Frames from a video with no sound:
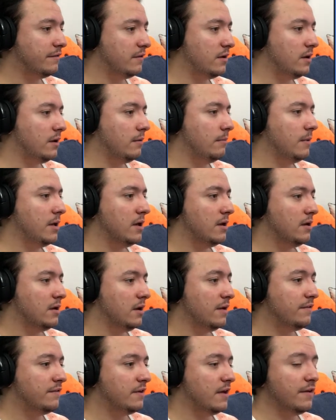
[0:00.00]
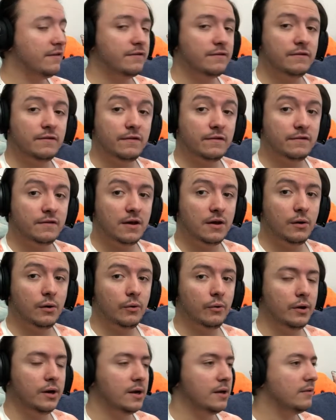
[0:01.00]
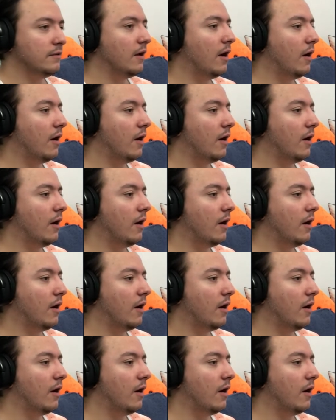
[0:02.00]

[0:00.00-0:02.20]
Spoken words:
to see. It says, to Sayori.